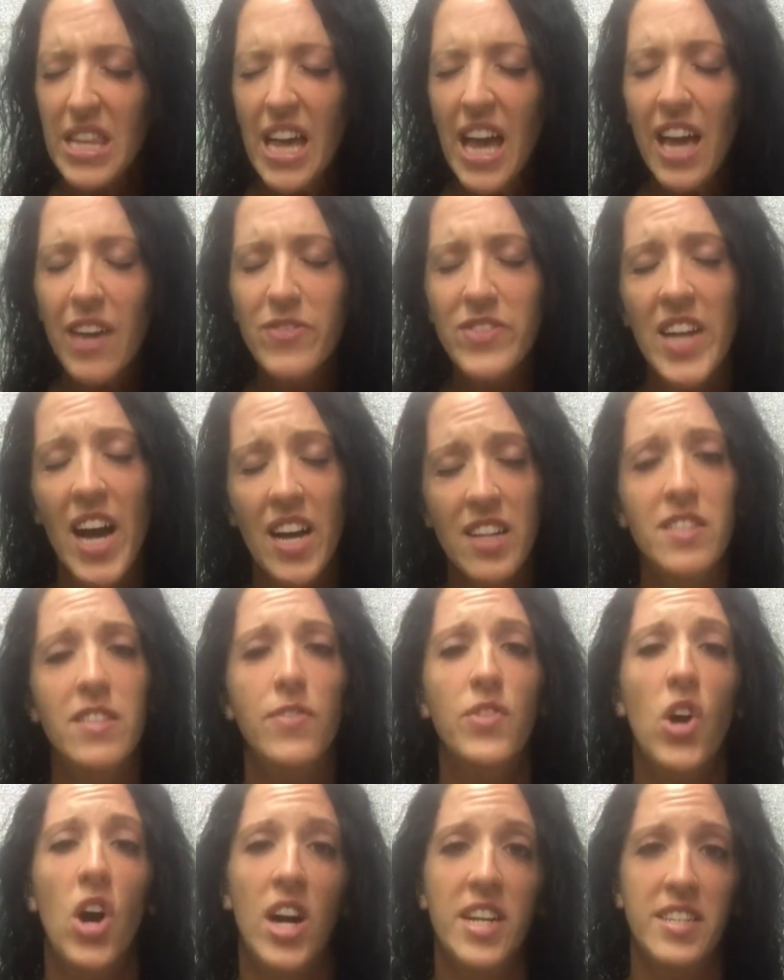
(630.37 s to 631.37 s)
I have tons
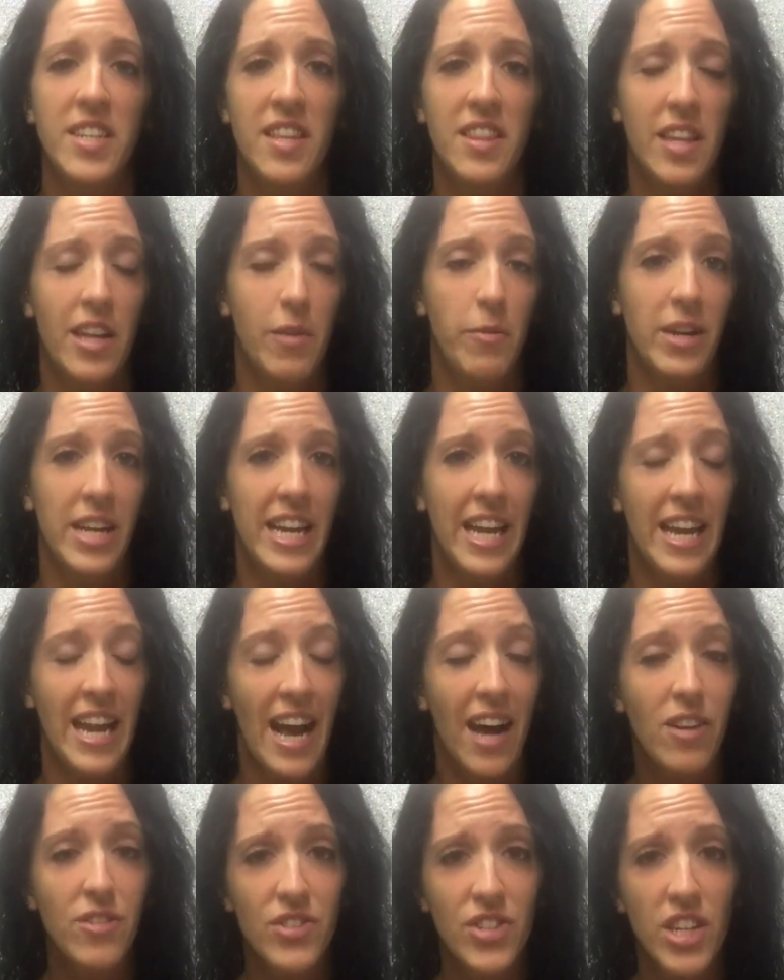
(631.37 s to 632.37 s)
of content that I want to get
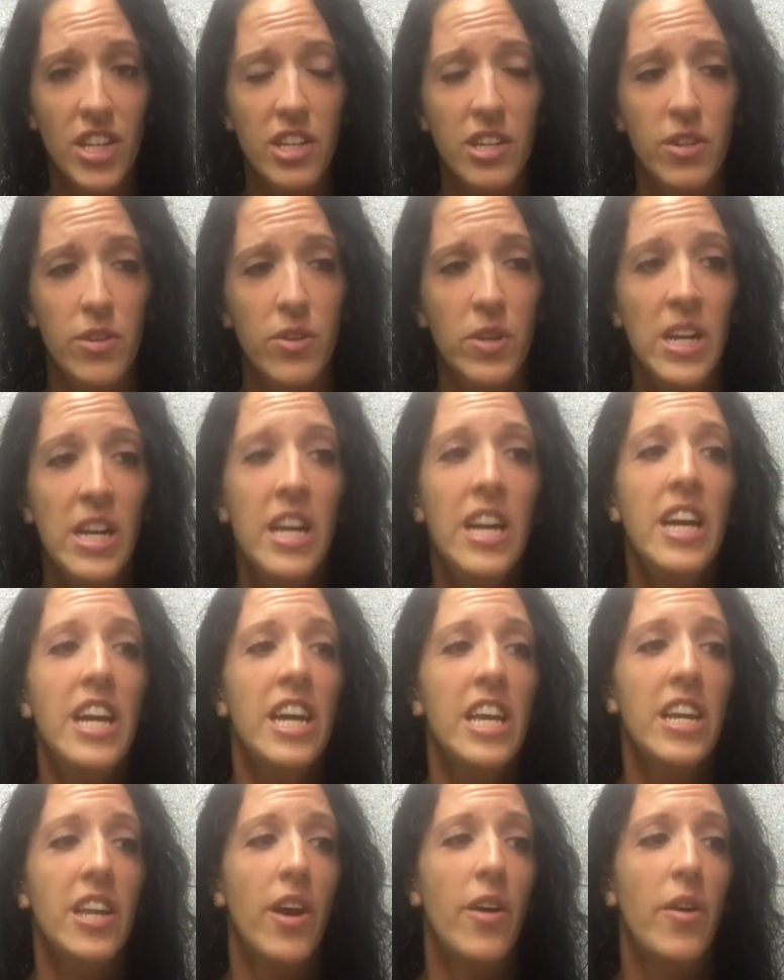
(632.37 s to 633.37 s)
out to you,
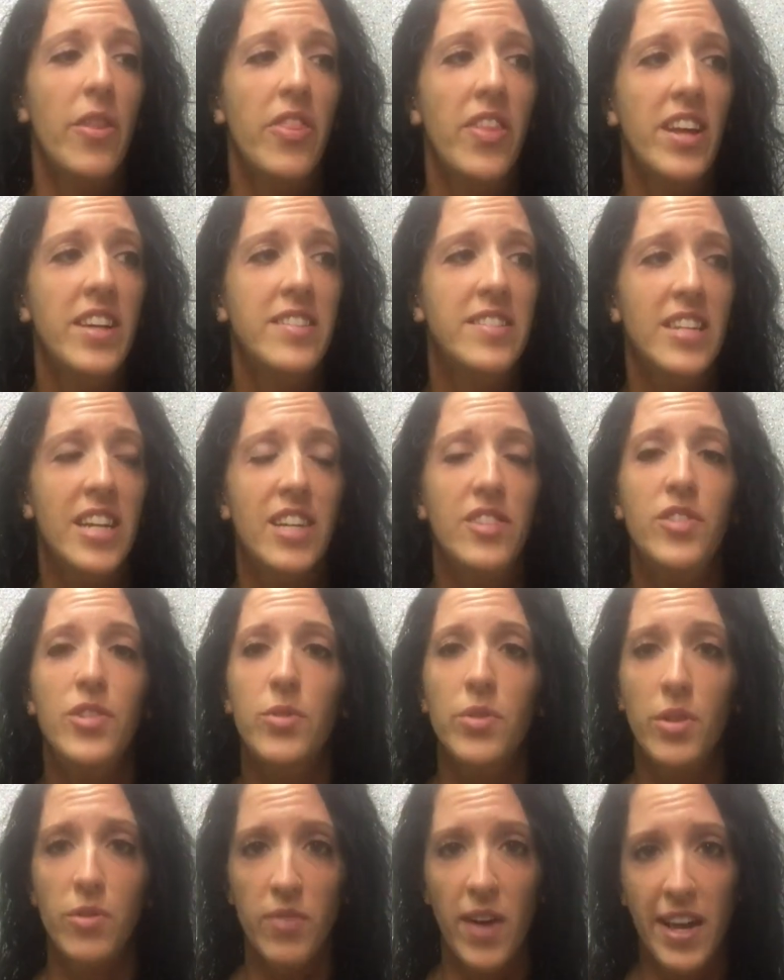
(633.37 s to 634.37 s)
you know, things that I
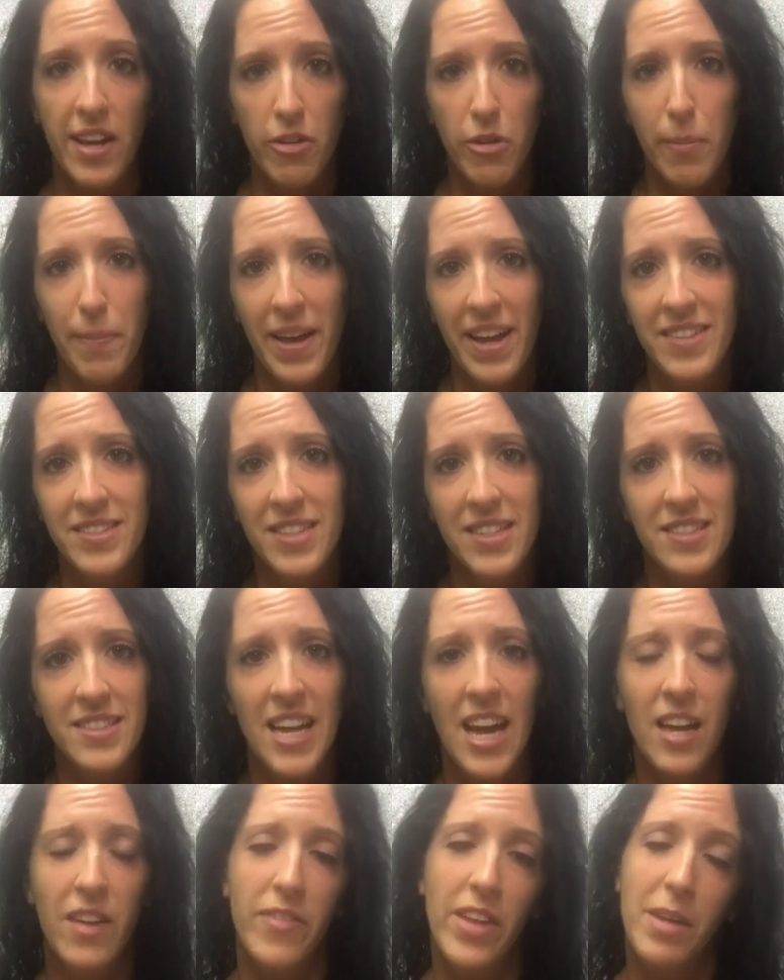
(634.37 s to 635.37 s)
do on a regular basis,
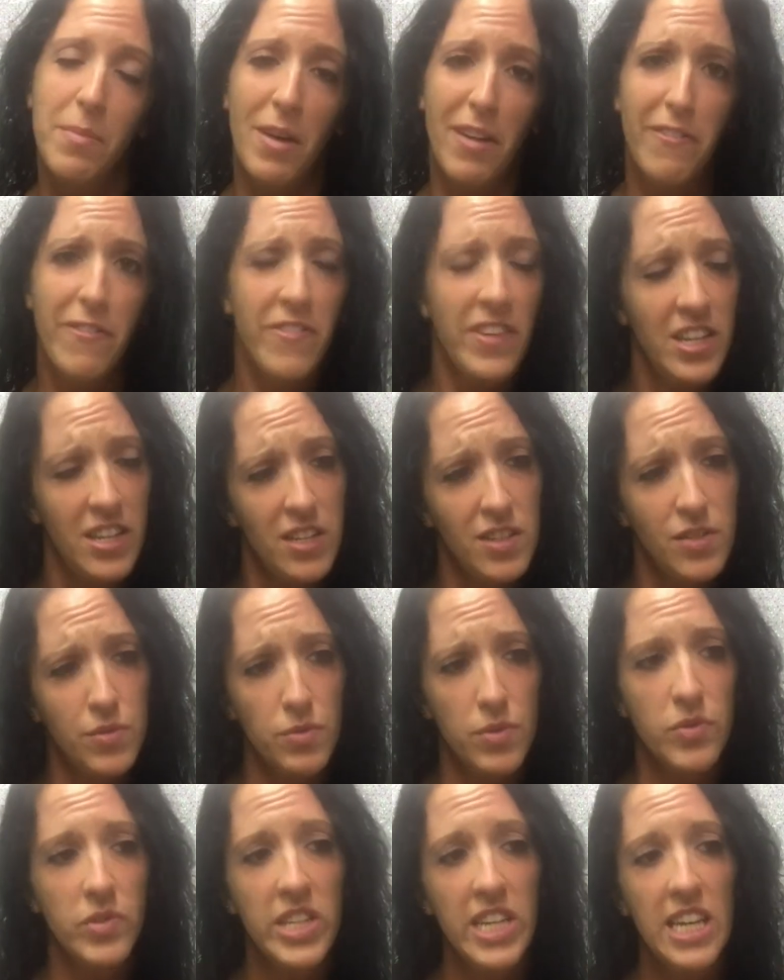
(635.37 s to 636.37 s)
kind of like my fitness
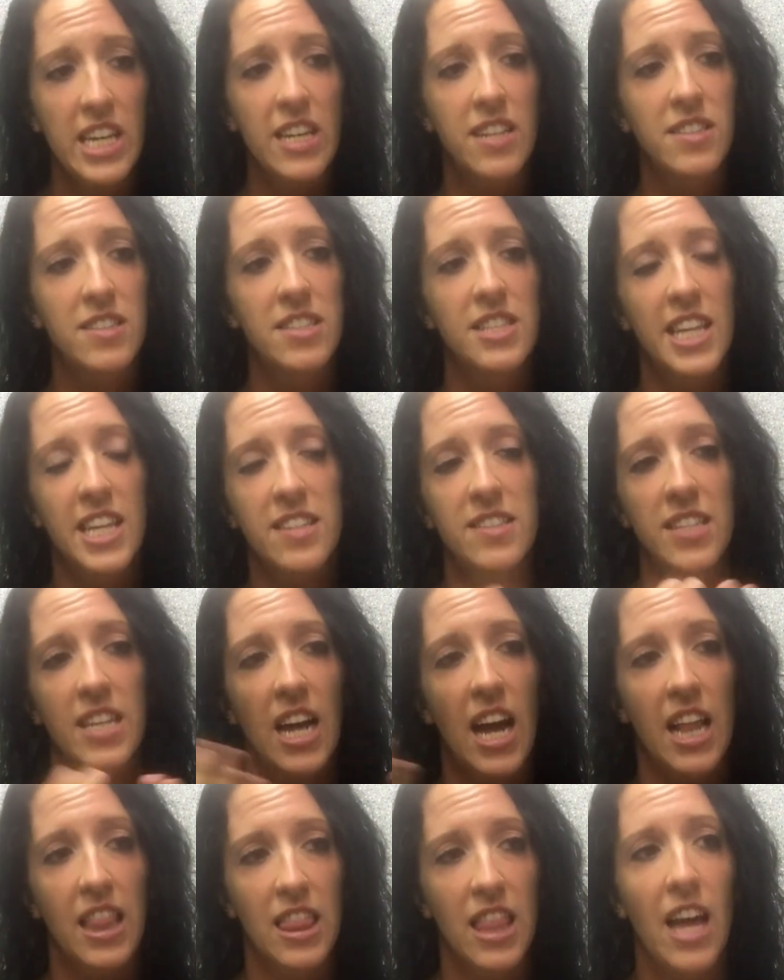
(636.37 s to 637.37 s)
routines, things that
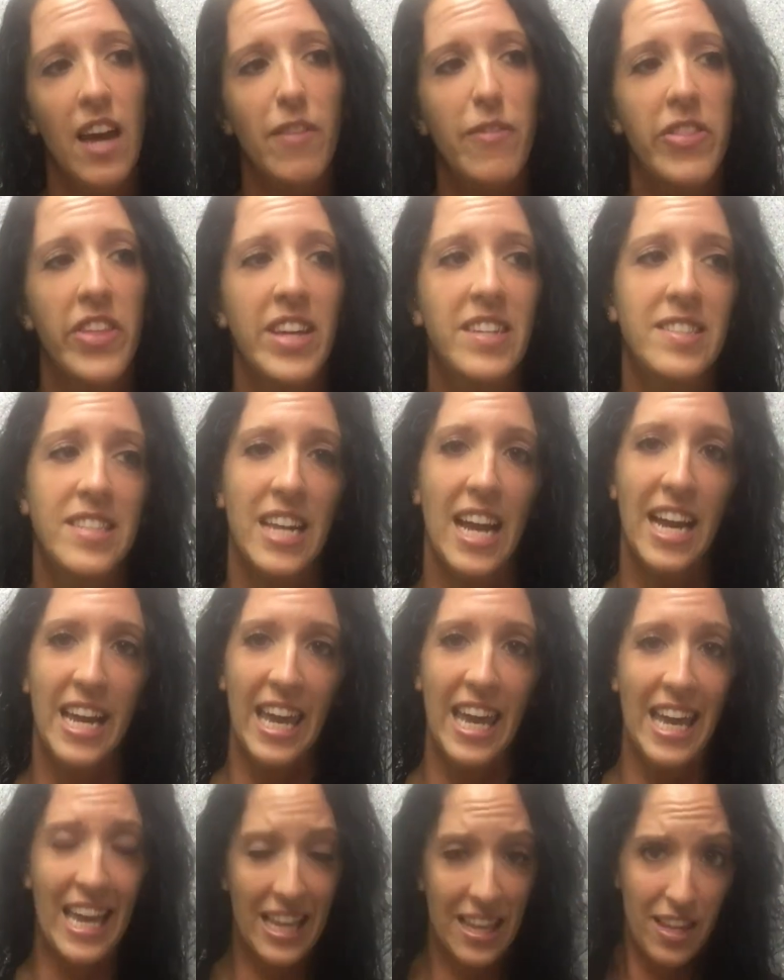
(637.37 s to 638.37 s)
I love, things that I
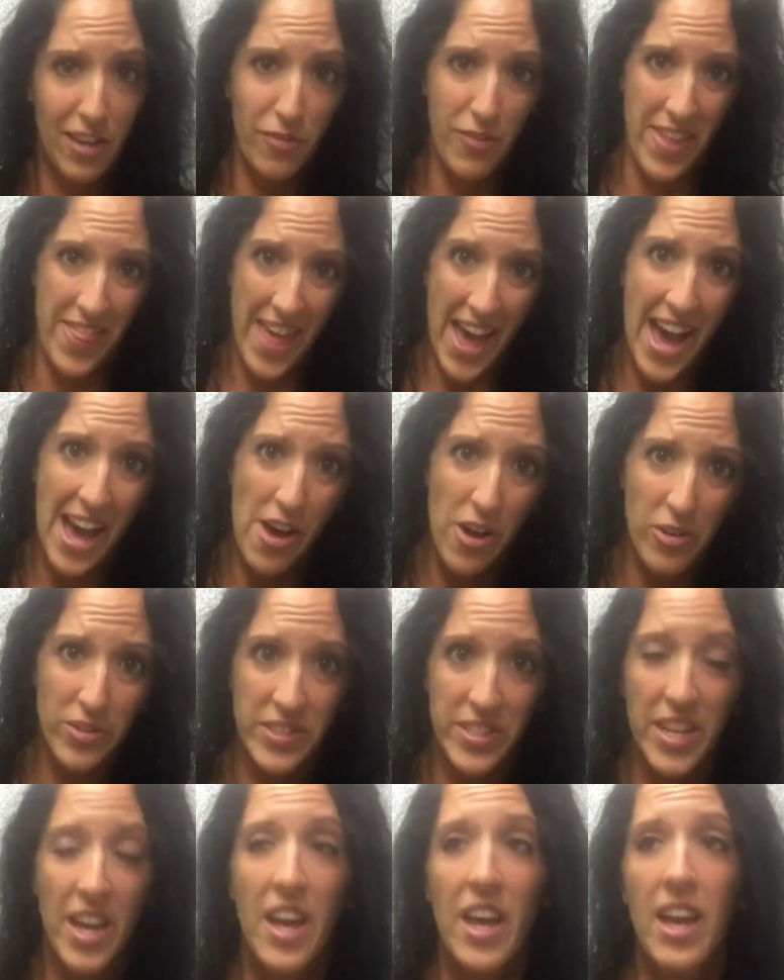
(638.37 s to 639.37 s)
can't live without.